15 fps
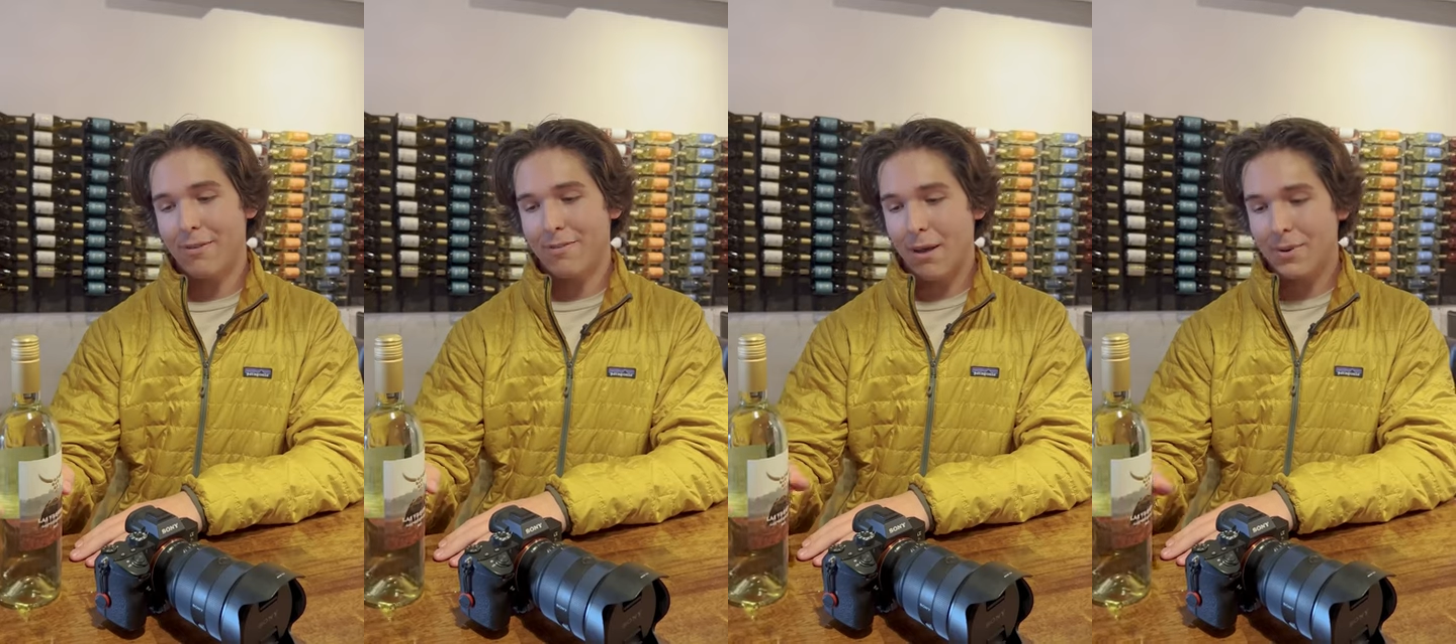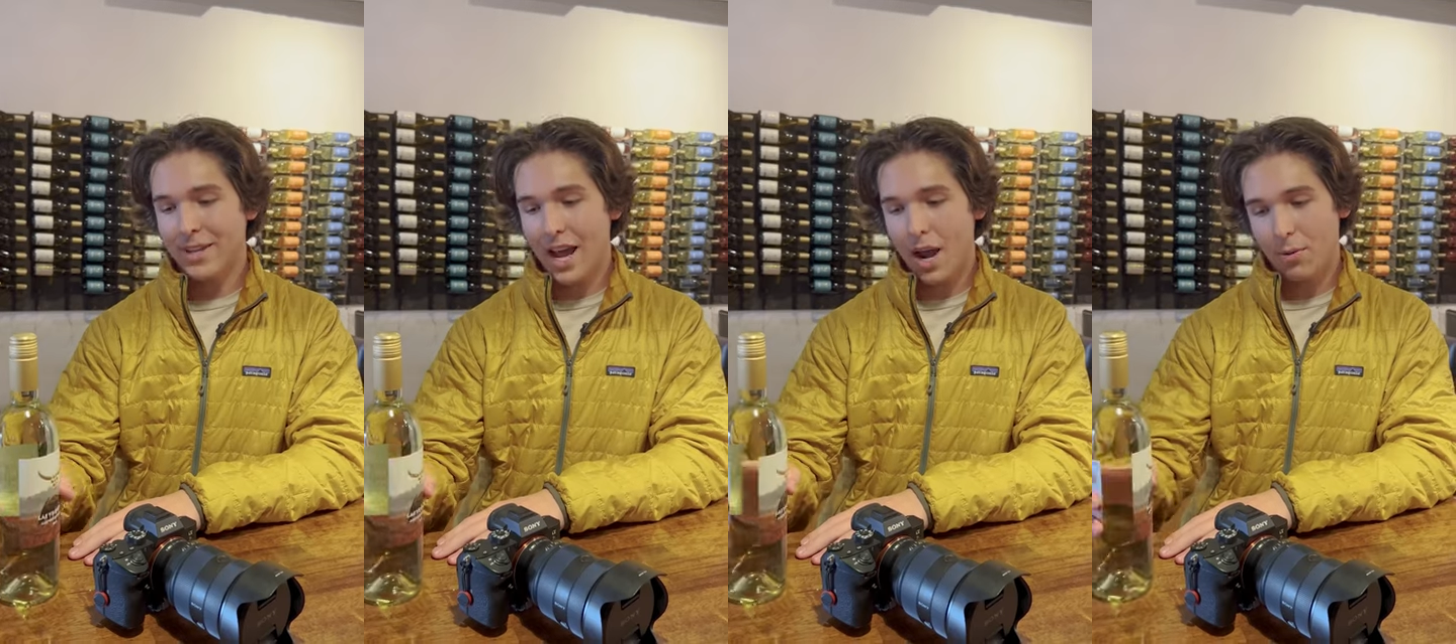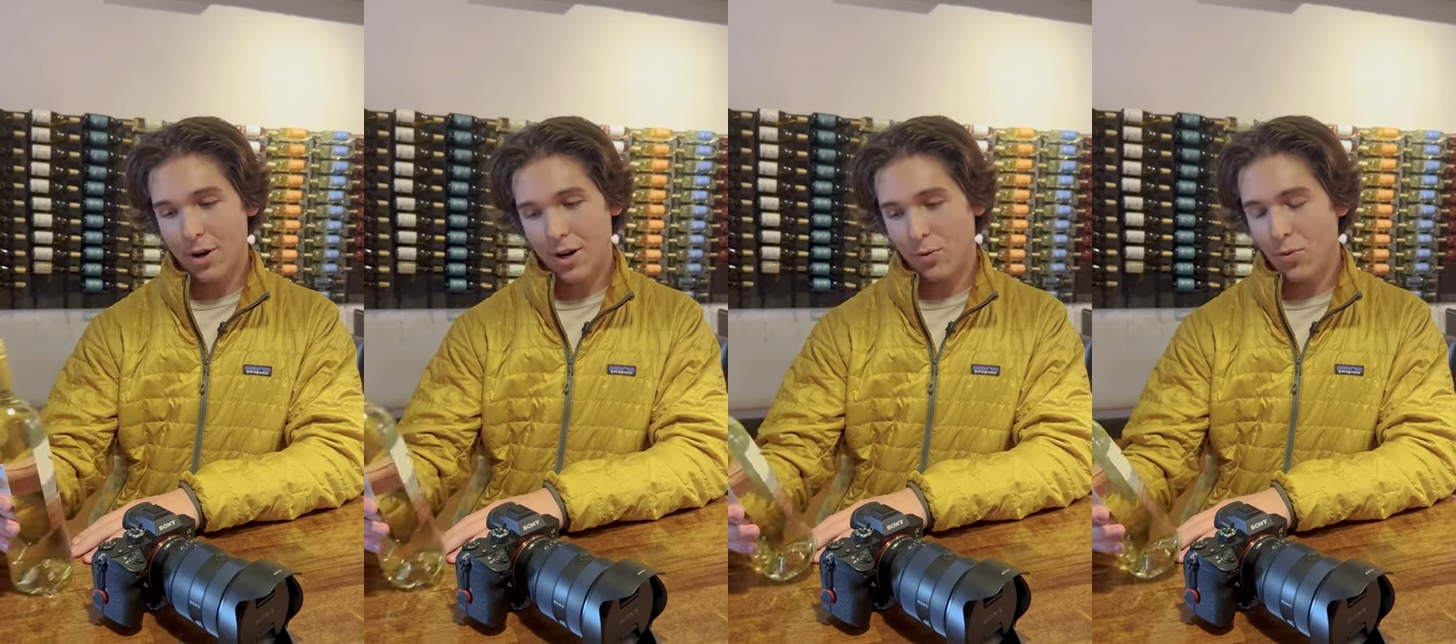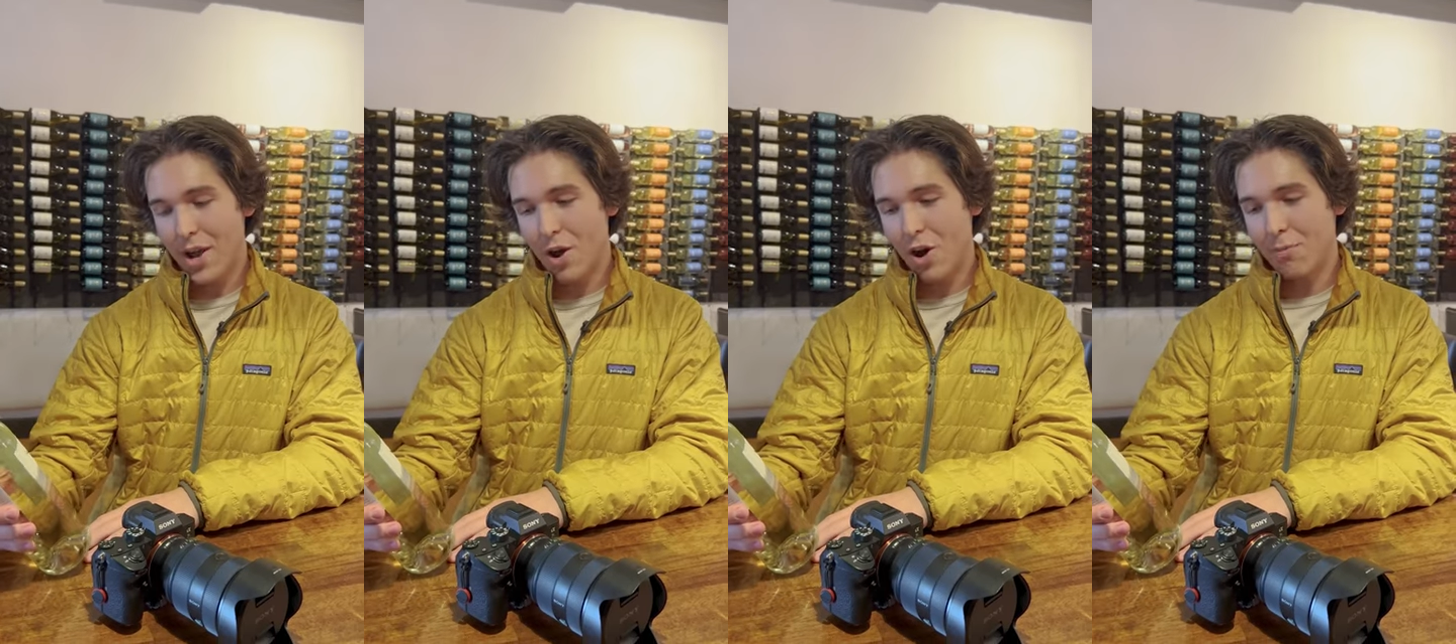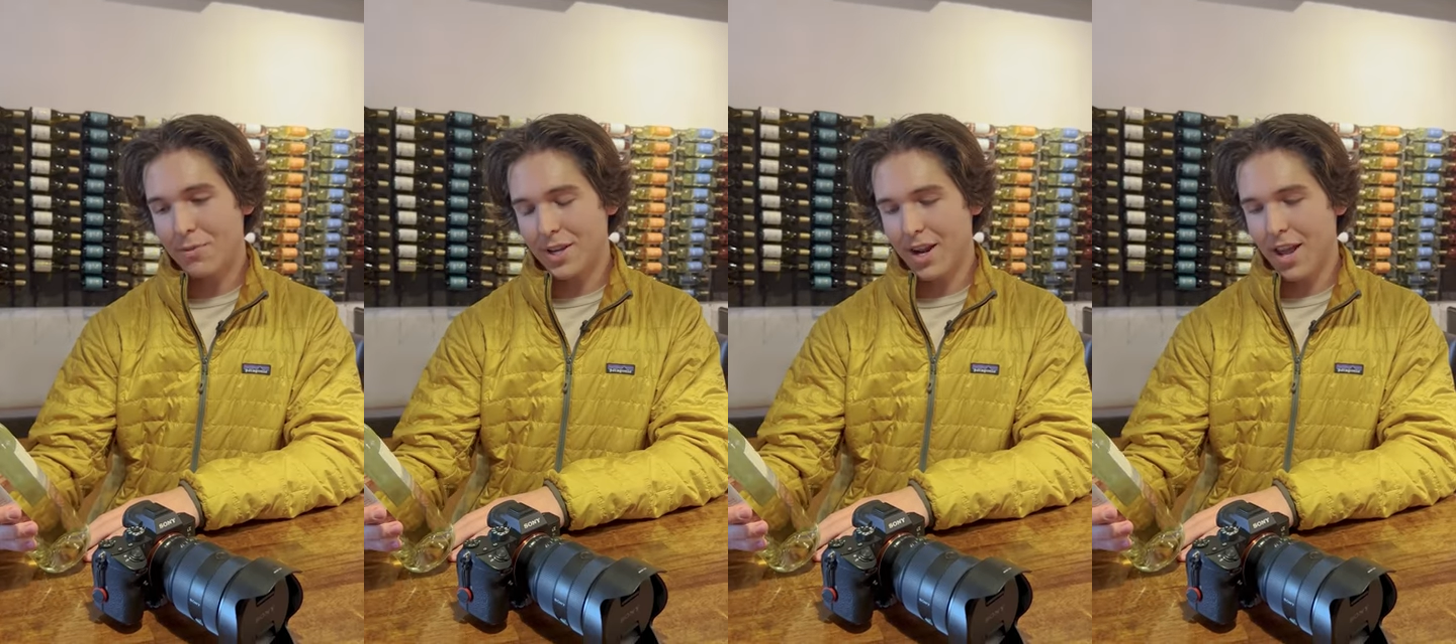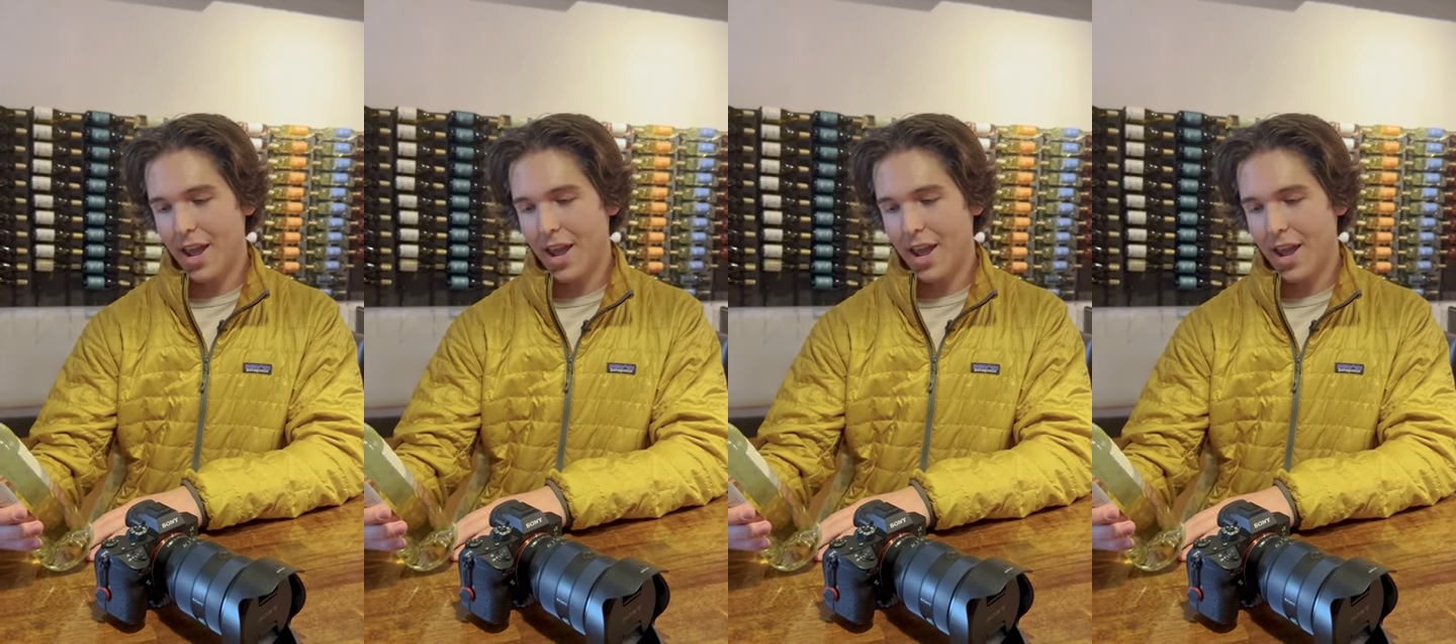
family and I were in Wyoming